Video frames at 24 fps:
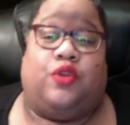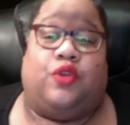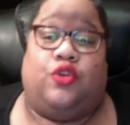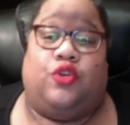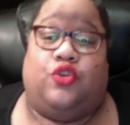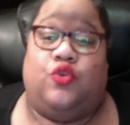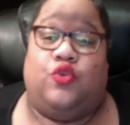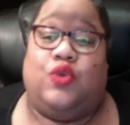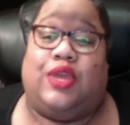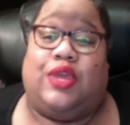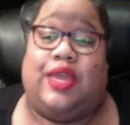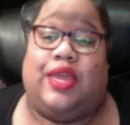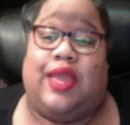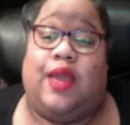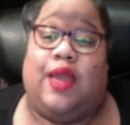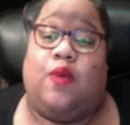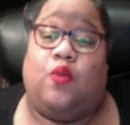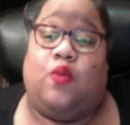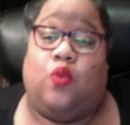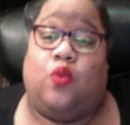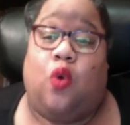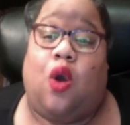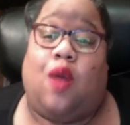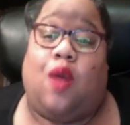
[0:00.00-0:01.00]
you
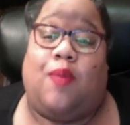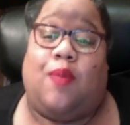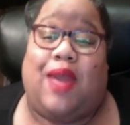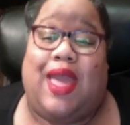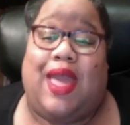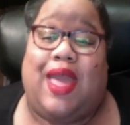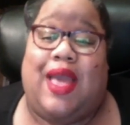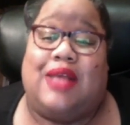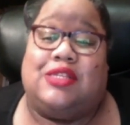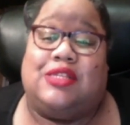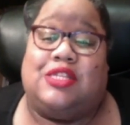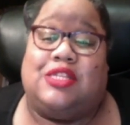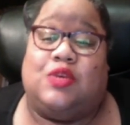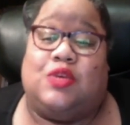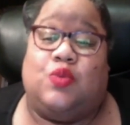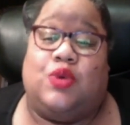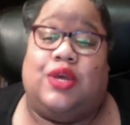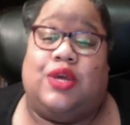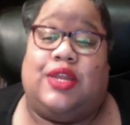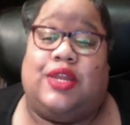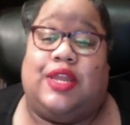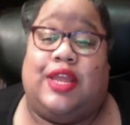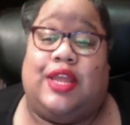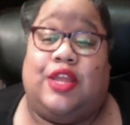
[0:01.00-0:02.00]
can't walk past
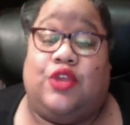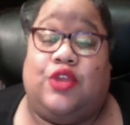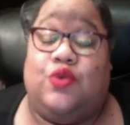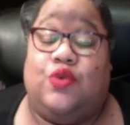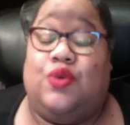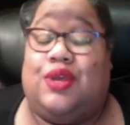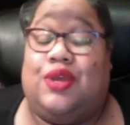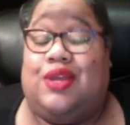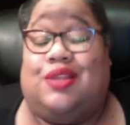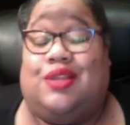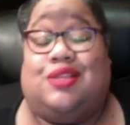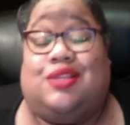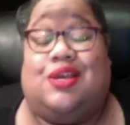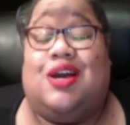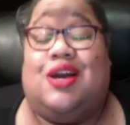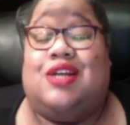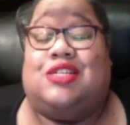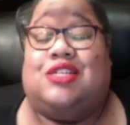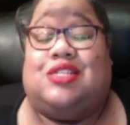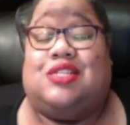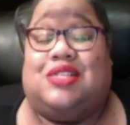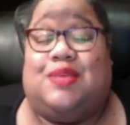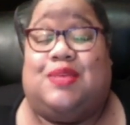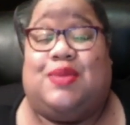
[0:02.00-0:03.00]
someone and you can
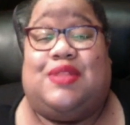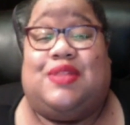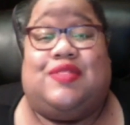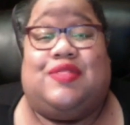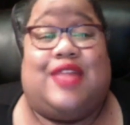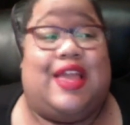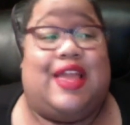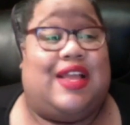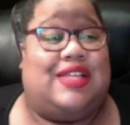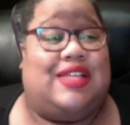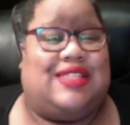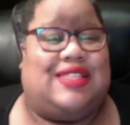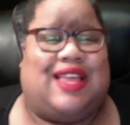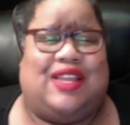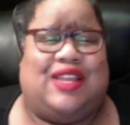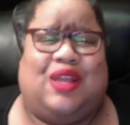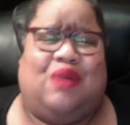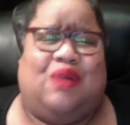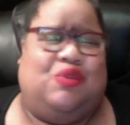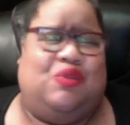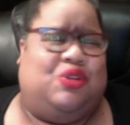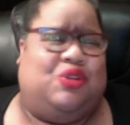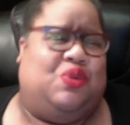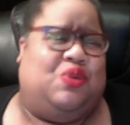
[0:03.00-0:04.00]
touch them and they can say,
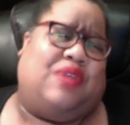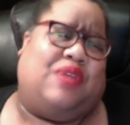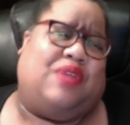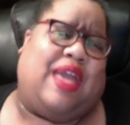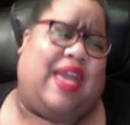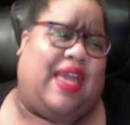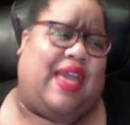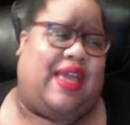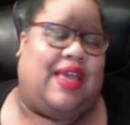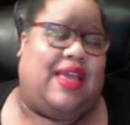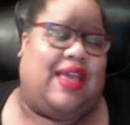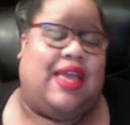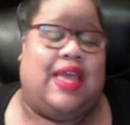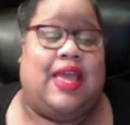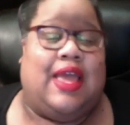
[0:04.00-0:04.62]
Don't do that.